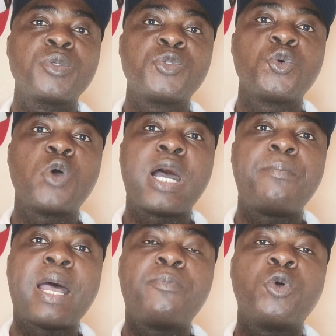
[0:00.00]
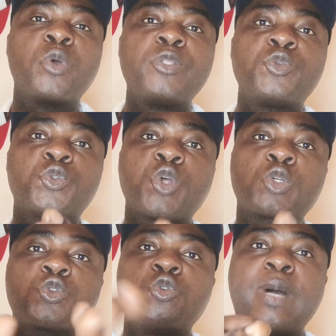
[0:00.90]
so I'm not going to
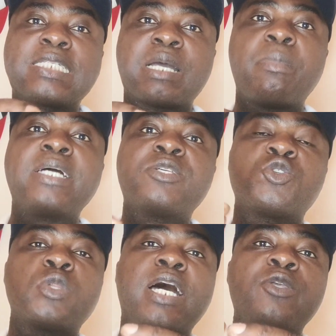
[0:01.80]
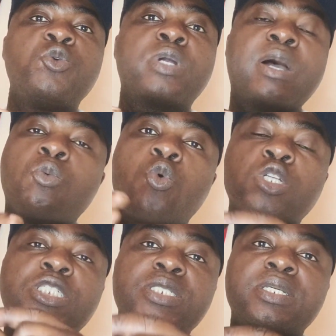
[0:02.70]
talk too much about it, so that you can
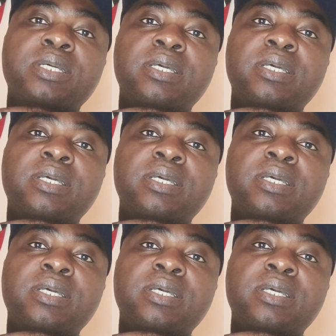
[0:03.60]
watch